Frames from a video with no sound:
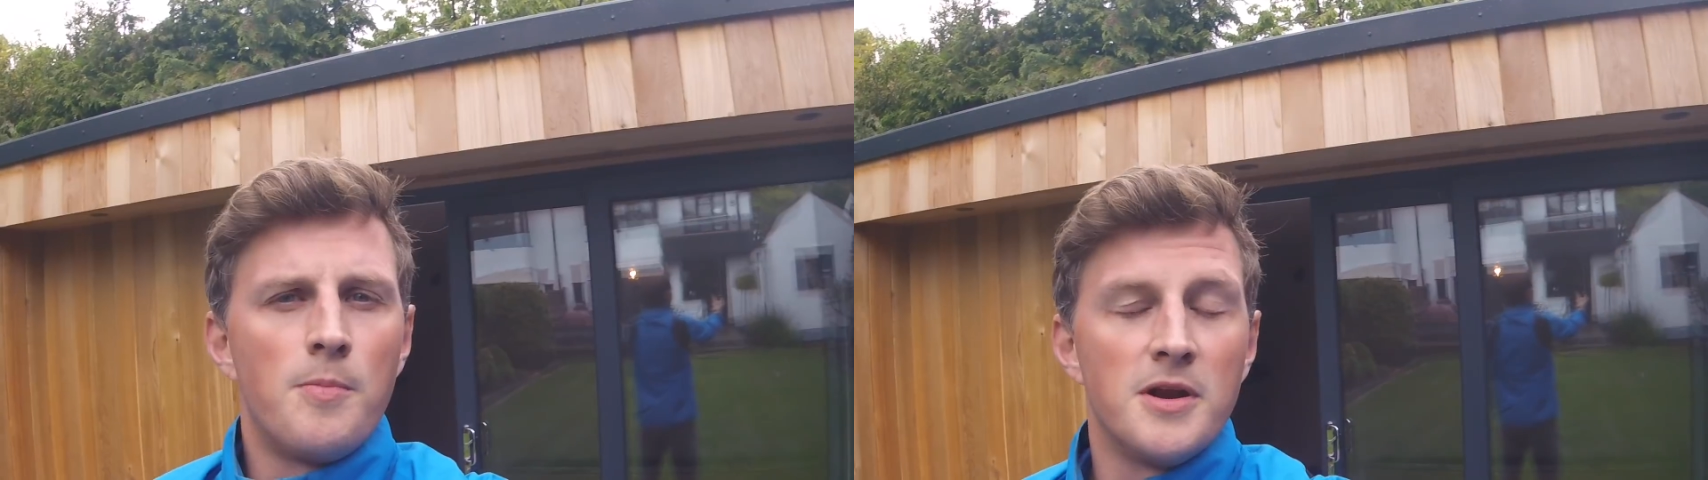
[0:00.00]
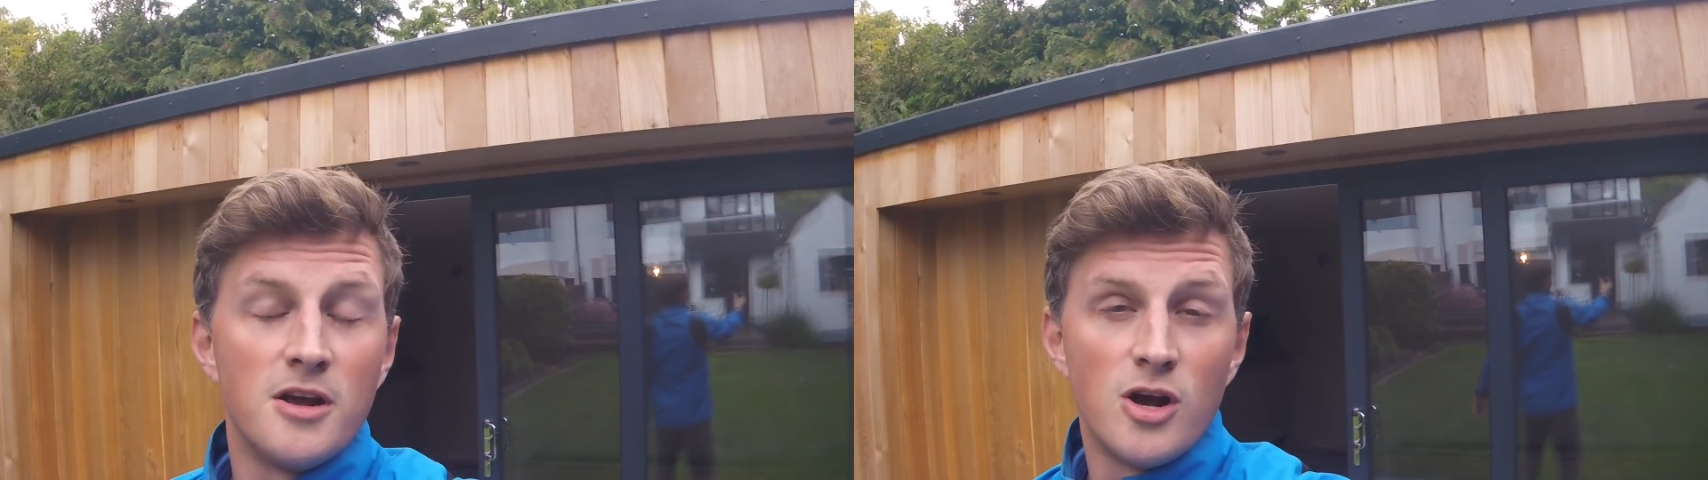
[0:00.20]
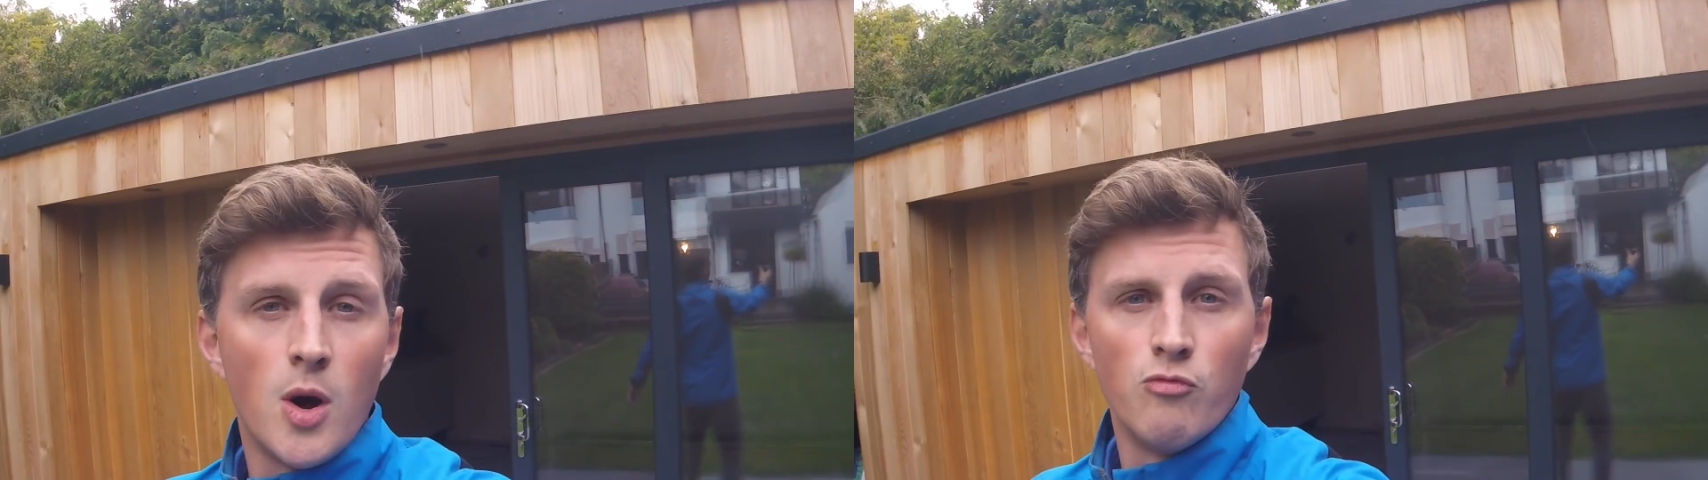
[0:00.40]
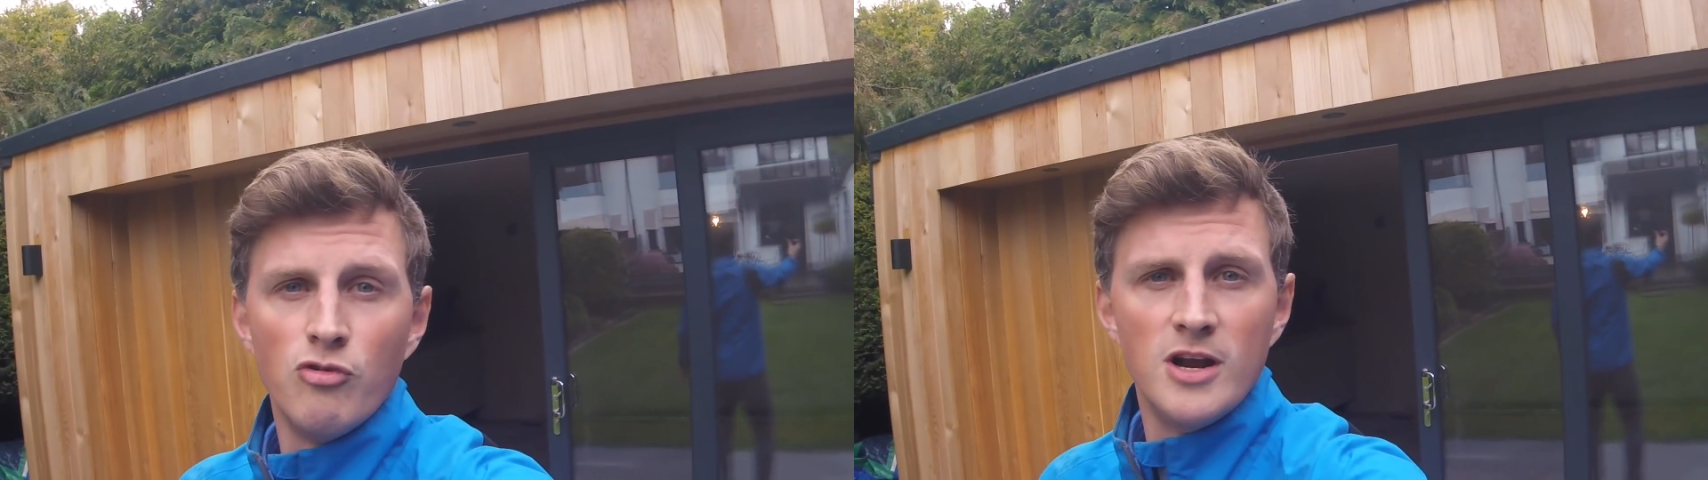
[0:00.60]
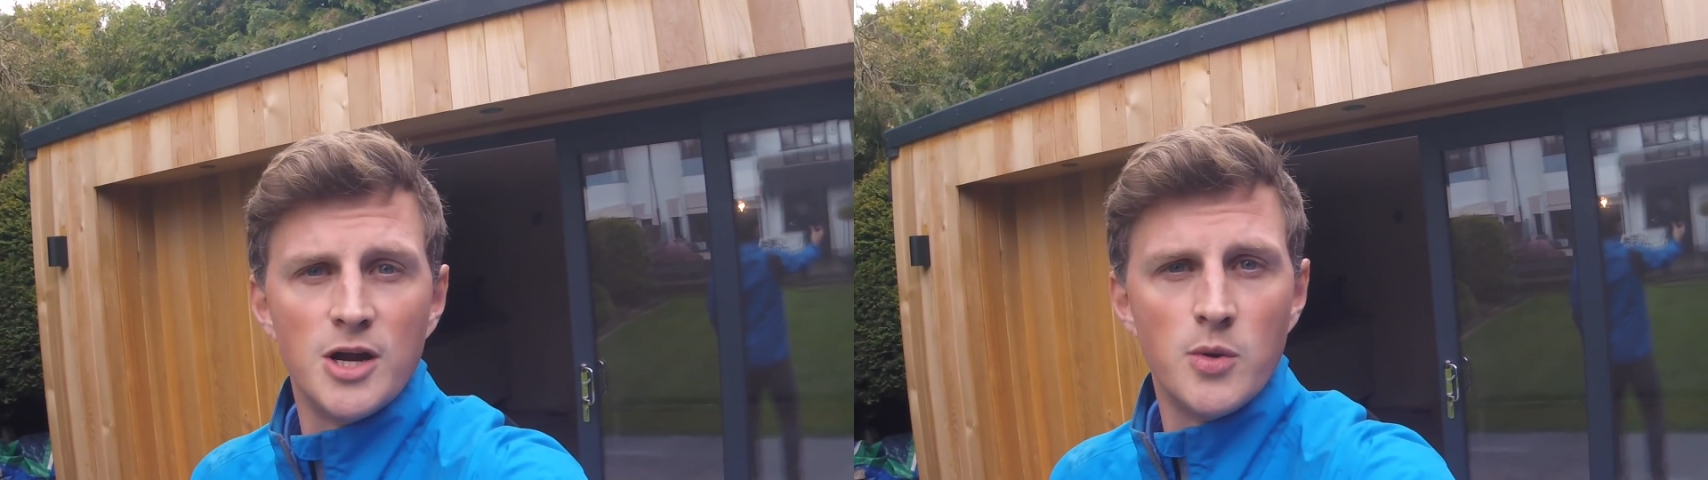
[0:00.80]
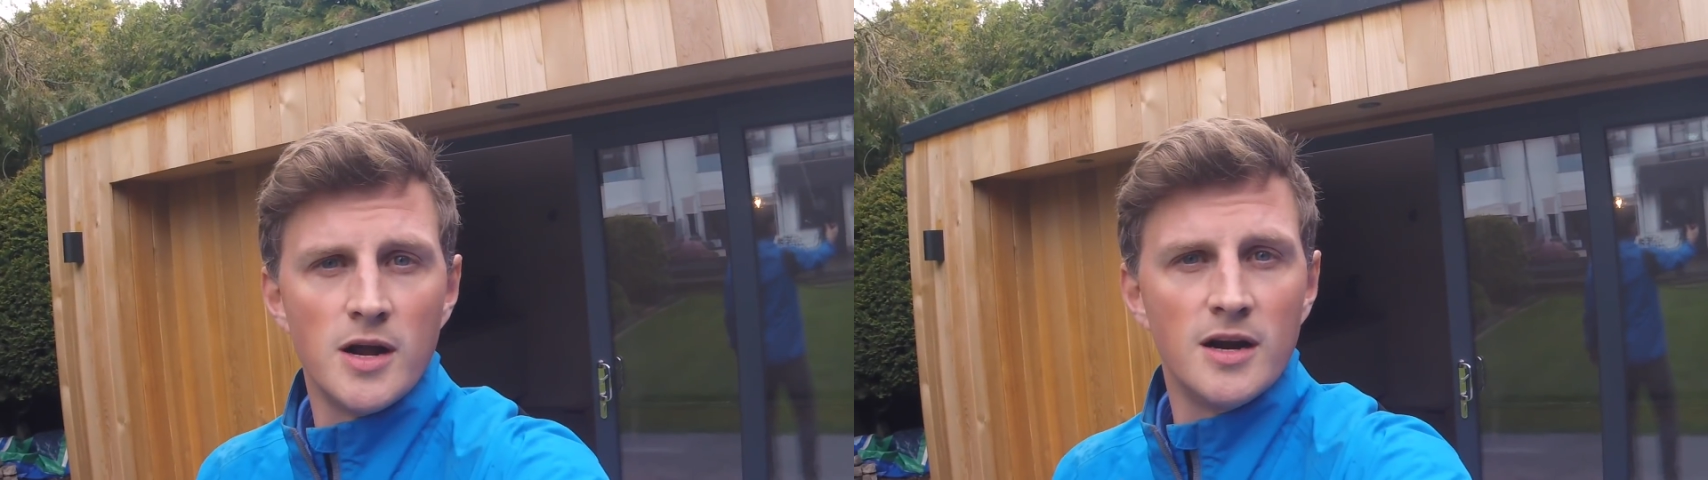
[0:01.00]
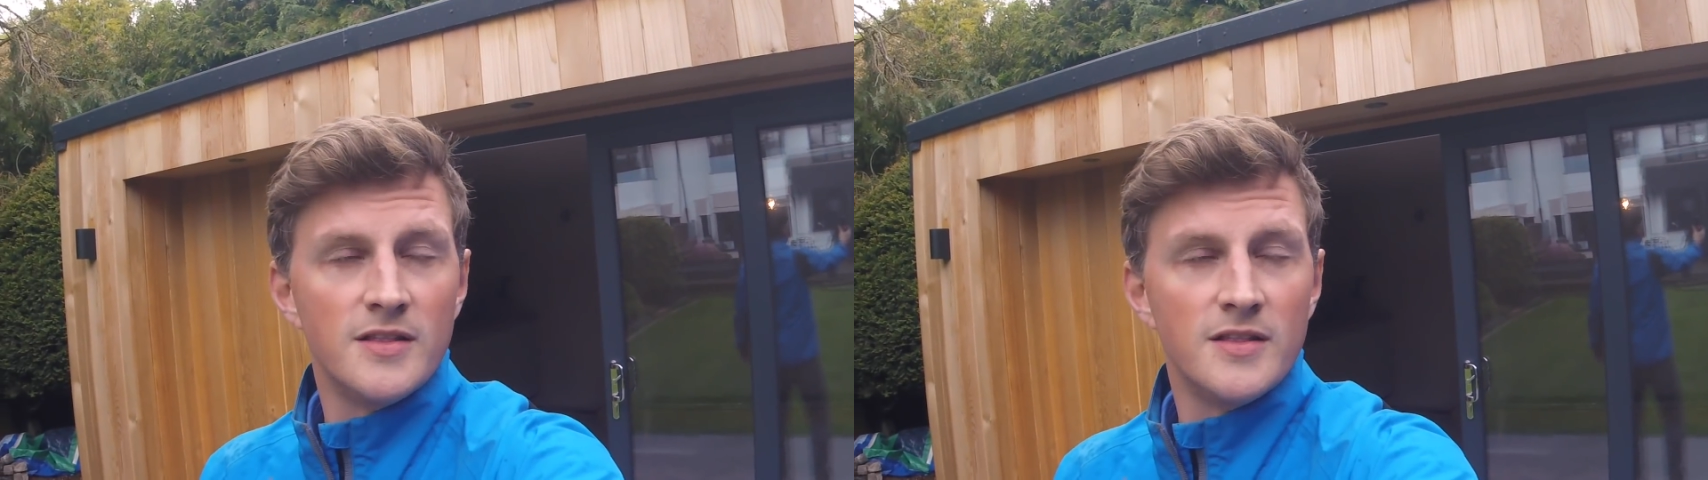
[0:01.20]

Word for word: It can go up really quickly.